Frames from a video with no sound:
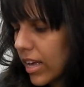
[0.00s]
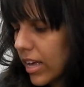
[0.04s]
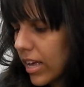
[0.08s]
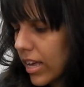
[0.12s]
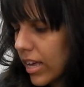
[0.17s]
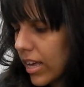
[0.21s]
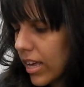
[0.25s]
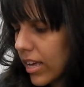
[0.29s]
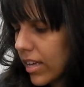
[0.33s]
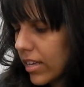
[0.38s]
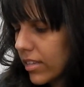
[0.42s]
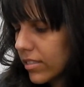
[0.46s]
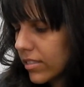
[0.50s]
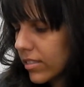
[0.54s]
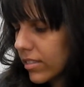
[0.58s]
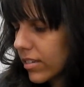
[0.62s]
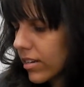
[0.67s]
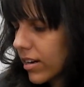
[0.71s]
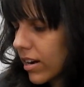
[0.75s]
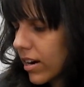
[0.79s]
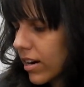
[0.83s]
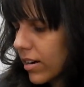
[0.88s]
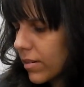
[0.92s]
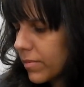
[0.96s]
and
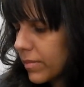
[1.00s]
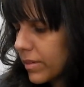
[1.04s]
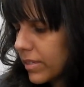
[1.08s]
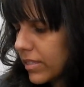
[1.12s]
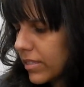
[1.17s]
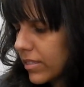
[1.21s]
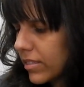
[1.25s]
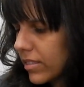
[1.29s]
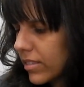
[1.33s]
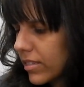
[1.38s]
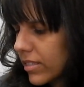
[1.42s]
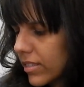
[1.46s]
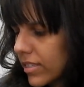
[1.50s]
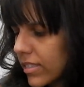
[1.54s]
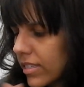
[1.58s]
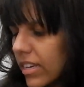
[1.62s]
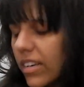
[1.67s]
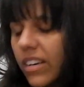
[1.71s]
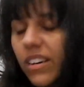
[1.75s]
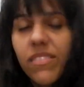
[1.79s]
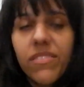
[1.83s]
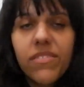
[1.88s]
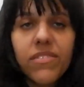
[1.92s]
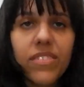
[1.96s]
Carmen
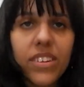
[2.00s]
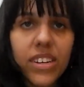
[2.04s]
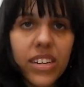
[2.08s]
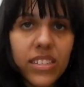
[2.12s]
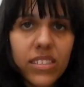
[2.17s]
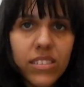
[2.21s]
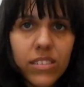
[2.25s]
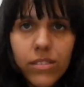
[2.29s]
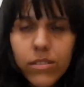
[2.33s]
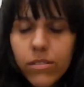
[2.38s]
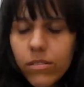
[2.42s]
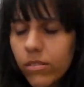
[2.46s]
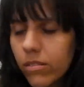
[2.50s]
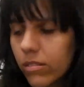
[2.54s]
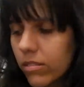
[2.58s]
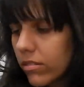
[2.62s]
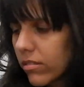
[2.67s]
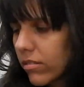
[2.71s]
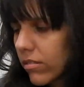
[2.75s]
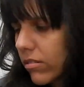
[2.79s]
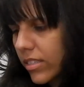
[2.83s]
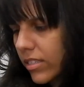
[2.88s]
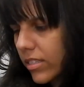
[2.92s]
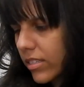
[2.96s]
Segafredo.
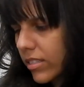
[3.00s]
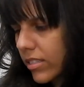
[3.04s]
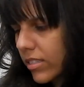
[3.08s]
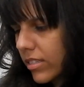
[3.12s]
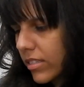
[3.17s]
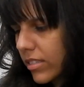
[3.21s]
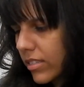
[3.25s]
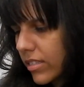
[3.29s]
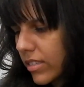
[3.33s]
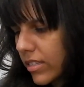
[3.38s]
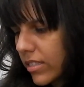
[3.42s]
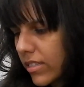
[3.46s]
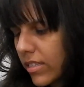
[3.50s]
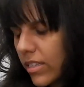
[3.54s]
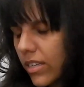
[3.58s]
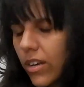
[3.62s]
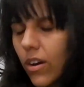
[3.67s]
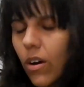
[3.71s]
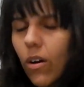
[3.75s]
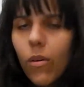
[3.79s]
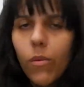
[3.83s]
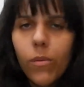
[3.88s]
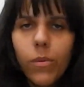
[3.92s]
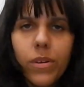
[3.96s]
This is the
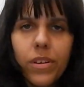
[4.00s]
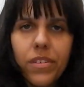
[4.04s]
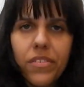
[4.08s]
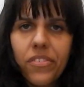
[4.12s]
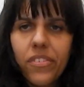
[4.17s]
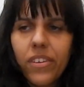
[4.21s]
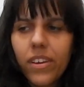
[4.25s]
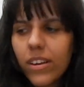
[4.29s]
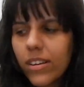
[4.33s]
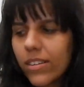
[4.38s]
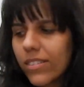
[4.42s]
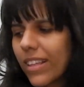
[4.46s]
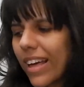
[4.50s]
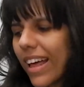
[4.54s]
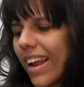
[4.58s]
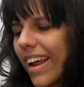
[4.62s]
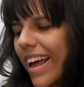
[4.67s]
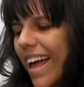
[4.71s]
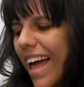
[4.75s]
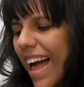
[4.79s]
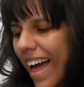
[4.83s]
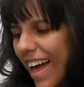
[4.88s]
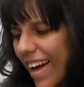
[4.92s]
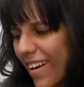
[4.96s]
only thing that I
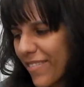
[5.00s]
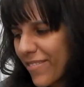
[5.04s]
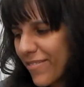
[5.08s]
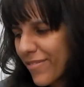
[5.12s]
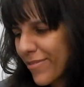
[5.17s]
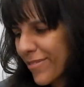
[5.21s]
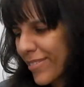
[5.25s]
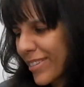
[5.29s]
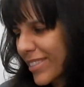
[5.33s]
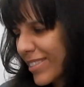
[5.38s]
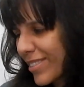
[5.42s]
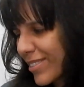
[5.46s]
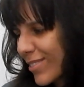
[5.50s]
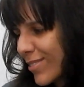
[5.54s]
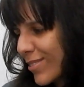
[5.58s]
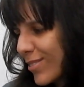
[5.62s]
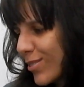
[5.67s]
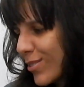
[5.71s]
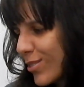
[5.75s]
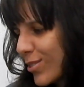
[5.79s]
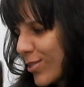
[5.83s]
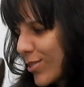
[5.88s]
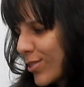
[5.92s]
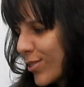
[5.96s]
have with
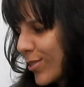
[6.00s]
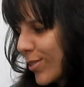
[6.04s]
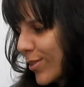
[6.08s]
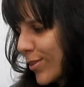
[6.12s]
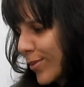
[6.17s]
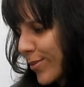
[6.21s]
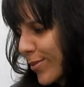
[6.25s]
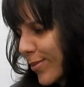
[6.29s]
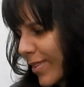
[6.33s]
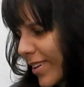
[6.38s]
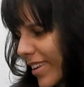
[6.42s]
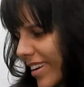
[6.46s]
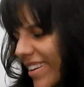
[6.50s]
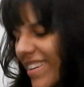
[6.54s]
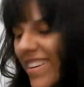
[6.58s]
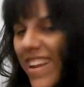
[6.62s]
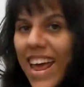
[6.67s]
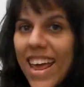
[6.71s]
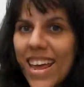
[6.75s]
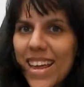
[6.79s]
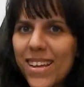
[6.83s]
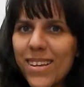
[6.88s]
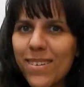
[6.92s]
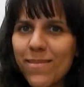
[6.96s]
2
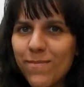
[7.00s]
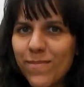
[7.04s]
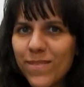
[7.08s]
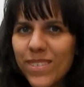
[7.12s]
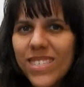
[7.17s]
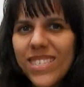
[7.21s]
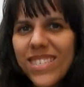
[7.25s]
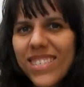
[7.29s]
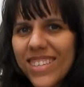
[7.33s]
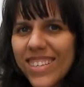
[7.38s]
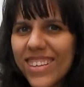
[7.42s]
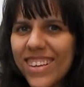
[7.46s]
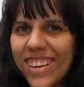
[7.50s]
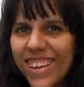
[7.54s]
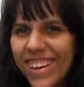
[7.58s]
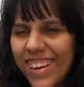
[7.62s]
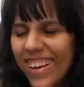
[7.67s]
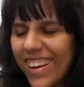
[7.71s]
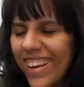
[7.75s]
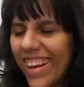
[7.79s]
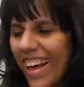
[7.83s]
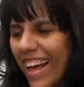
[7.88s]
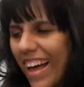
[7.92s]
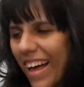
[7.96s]
names
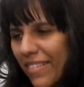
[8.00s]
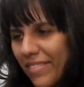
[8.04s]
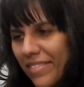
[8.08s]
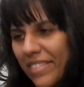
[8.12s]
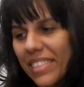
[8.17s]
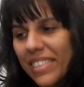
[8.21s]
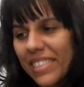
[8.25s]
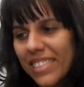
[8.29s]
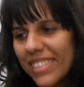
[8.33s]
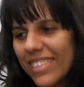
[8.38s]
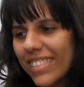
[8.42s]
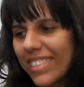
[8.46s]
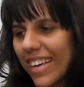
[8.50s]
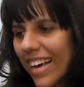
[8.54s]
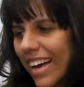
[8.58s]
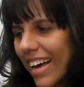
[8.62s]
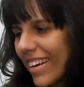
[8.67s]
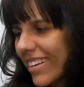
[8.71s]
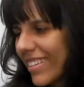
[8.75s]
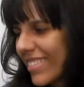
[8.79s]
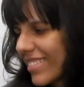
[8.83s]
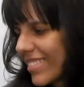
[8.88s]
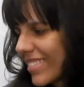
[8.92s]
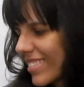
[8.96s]
after the
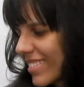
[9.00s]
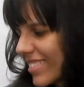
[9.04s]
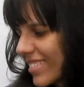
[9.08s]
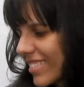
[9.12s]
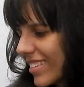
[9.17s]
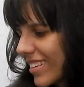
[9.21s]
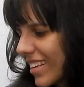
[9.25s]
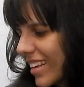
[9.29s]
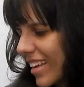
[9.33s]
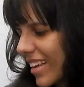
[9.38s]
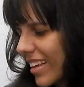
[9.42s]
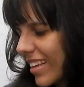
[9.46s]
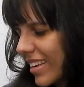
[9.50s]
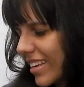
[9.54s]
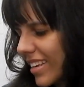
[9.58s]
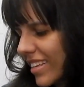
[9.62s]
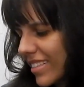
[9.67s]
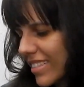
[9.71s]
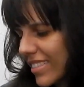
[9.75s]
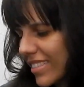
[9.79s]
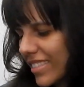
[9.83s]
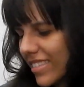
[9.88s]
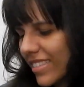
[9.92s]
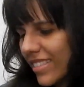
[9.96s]
title, and
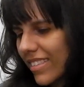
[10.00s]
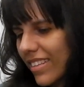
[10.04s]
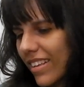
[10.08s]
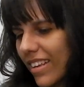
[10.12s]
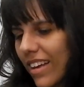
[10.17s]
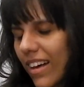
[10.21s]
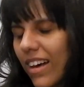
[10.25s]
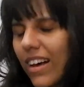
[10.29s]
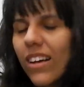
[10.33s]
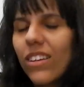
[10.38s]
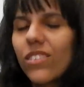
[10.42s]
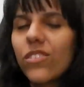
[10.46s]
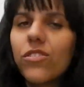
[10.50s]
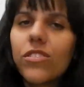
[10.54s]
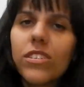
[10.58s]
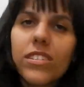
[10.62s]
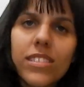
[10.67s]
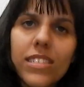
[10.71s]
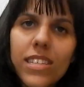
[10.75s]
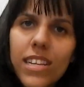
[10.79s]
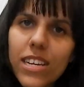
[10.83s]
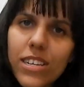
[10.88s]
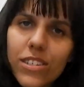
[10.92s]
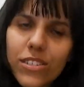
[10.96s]
it's a
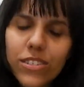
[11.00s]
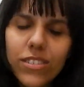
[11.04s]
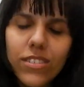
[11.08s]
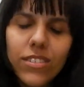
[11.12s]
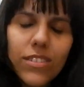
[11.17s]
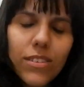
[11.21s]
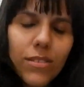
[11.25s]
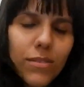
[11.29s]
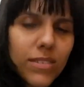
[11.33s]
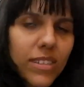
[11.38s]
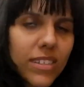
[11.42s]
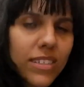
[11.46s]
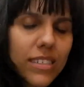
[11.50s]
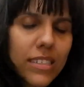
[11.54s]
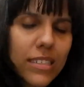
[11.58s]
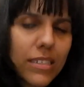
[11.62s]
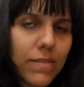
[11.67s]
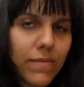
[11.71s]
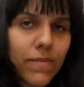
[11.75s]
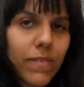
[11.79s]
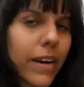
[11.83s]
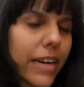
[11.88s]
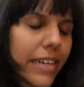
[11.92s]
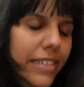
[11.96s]
translation, so they
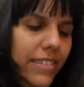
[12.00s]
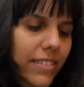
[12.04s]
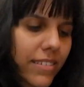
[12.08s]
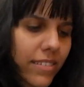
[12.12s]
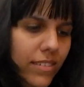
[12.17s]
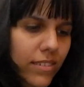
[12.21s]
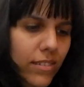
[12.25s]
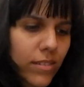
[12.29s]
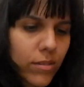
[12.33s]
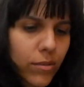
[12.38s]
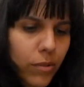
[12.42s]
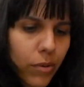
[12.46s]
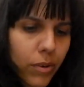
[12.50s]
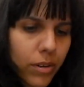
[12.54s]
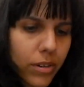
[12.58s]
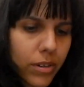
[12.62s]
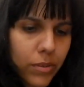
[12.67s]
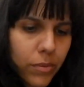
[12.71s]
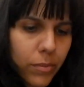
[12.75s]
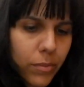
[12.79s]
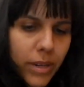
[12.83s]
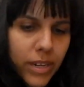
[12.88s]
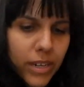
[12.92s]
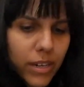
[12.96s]
didn't write the story,
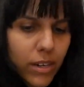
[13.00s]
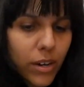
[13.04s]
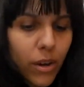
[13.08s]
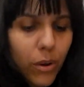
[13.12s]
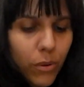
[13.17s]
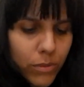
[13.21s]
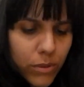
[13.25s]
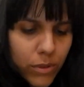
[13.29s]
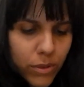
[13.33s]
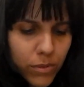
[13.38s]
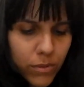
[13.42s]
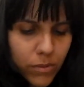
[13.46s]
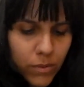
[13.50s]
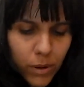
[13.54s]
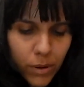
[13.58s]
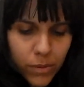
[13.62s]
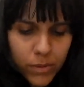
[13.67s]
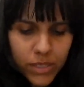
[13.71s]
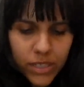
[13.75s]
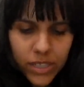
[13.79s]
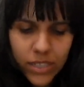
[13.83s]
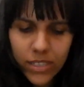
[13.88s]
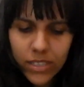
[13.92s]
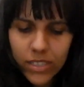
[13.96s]
nobody knows who
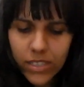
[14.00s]
wrote it.